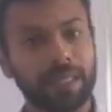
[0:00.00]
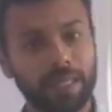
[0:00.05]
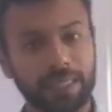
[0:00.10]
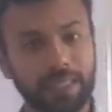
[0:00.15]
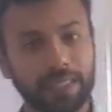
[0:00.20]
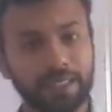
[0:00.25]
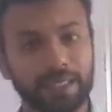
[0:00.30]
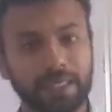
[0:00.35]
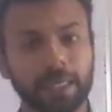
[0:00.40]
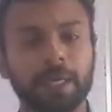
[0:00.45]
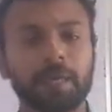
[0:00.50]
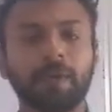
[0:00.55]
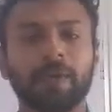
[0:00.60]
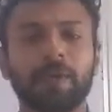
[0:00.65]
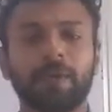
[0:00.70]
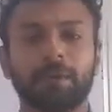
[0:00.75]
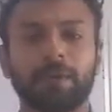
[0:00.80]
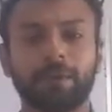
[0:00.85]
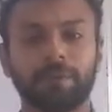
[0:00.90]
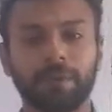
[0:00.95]
8D.
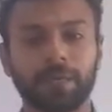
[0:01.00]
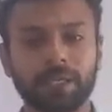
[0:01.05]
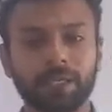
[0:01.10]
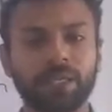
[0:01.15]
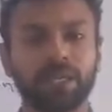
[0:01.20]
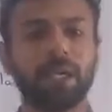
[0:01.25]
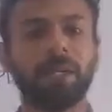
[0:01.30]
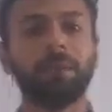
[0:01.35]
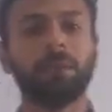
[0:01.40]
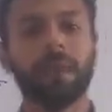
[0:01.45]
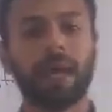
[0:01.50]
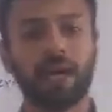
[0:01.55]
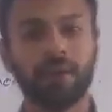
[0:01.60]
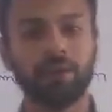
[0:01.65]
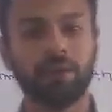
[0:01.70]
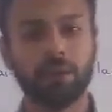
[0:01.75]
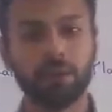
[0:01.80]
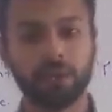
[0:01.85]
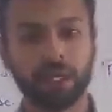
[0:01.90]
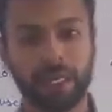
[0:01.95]
Preparation and
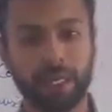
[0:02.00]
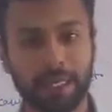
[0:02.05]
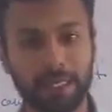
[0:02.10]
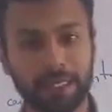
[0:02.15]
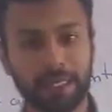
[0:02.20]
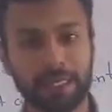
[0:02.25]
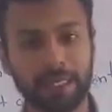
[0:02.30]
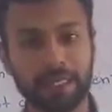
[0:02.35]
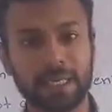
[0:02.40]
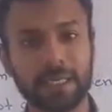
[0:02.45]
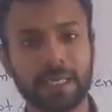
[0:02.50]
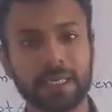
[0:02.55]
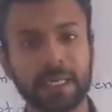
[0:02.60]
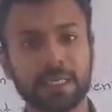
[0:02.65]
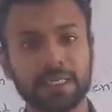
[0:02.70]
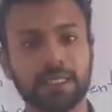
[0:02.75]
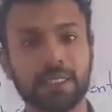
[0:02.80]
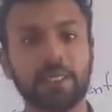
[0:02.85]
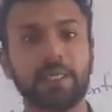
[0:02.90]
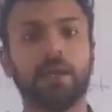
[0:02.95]
plan for the 8D
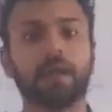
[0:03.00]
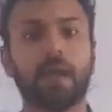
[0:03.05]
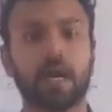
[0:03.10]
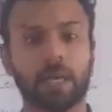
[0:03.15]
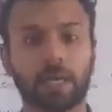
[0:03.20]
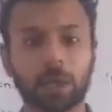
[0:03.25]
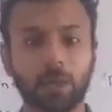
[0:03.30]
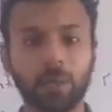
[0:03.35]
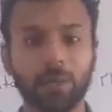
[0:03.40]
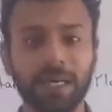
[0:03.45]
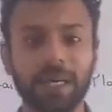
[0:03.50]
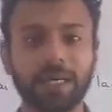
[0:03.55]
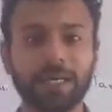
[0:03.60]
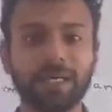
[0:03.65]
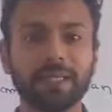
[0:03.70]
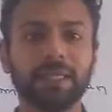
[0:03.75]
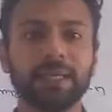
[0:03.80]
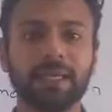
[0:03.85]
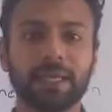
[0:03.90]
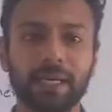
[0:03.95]
is
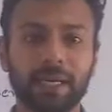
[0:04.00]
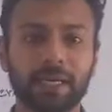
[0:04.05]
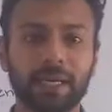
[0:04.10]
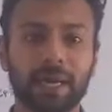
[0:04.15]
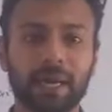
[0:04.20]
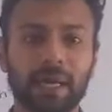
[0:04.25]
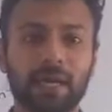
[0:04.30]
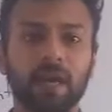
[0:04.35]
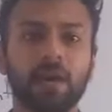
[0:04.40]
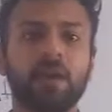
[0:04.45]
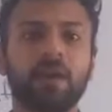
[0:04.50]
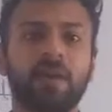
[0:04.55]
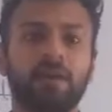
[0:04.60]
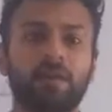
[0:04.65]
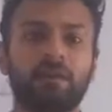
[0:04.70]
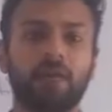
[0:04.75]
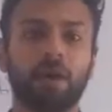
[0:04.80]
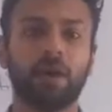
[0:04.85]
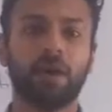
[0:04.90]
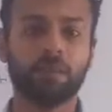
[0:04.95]
accumulating the data
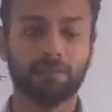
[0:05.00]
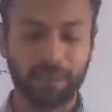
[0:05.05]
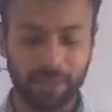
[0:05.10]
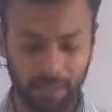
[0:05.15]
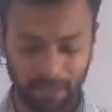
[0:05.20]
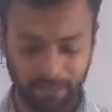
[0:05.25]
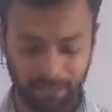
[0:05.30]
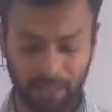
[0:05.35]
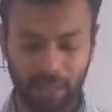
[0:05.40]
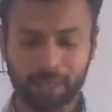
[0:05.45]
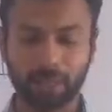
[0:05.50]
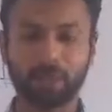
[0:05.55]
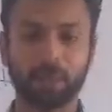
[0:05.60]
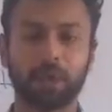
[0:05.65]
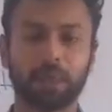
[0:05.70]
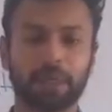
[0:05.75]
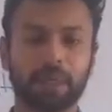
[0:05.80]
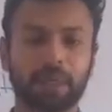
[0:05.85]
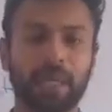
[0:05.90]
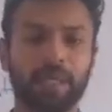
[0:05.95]
where we
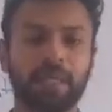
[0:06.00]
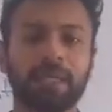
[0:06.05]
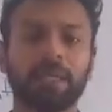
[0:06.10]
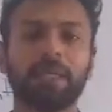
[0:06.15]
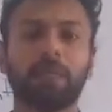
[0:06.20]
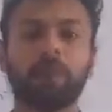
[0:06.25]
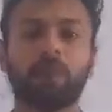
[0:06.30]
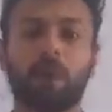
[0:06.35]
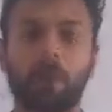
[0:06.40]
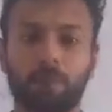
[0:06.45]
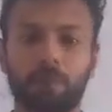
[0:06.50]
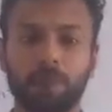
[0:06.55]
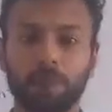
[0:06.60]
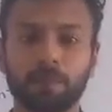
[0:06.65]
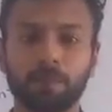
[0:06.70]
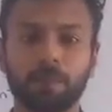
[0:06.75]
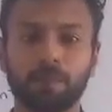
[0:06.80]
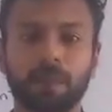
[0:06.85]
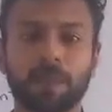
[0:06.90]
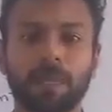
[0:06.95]
are getting the
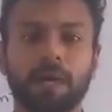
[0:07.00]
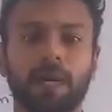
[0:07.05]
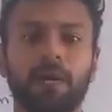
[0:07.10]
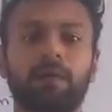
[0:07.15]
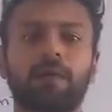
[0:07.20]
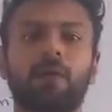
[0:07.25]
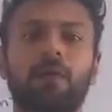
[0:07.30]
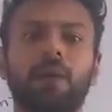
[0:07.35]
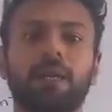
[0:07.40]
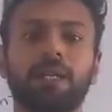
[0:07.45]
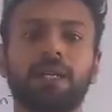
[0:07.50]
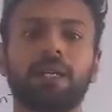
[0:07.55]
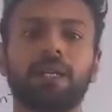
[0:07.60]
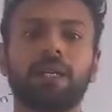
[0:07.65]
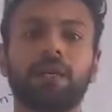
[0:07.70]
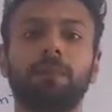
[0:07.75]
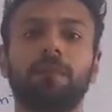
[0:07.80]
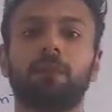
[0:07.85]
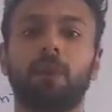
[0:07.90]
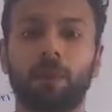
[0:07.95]
problem and what is
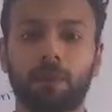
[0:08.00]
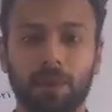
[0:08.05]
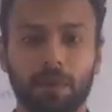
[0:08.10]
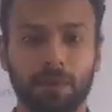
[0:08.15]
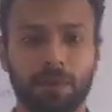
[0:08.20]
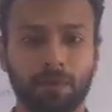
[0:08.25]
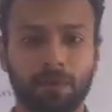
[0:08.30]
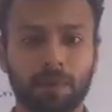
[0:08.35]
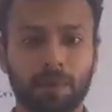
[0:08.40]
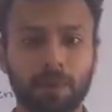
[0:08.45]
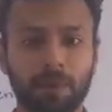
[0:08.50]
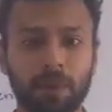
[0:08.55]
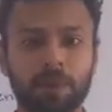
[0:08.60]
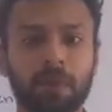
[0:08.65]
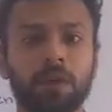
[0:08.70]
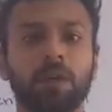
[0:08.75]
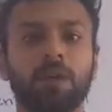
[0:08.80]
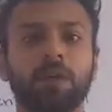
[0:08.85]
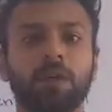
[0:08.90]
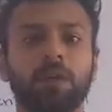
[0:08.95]
the problem.
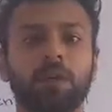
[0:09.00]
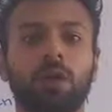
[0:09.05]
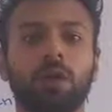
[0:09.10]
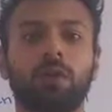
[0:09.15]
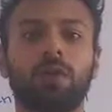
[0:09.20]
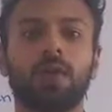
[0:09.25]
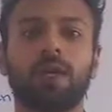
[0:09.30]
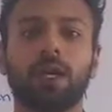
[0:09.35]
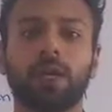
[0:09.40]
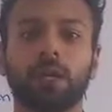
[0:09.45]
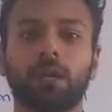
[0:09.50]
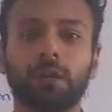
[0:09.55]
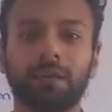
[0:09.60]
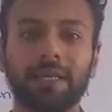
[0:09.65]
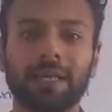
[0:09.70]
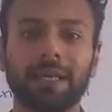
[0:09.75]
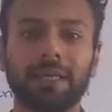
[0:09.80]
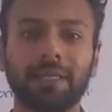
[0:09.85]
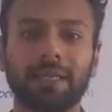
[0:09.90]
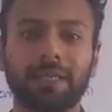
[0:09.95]
So we
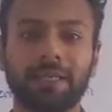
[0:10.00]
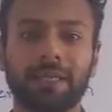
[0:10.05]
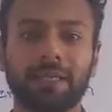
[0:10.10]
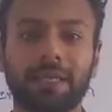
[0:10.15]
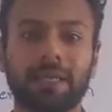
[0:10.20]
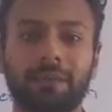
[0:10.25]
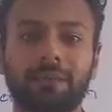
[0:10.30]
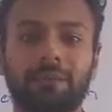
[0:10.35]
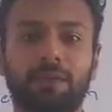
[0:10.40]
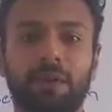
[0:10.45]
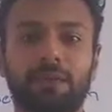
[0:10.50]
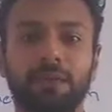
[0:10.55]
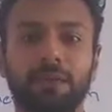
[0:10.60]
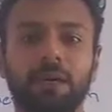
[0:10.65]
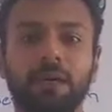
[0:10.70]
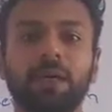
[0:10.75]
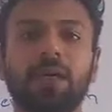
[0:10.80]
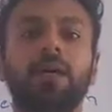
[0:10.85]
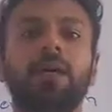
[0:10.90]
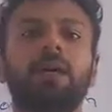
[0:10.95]
accumulate the data from
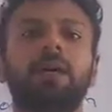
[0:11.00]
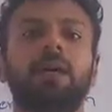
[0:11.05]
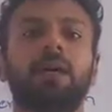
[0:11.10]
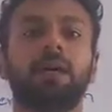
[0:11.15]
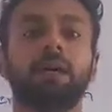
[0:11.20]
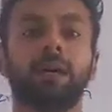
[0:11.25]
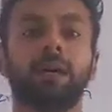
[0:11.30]
the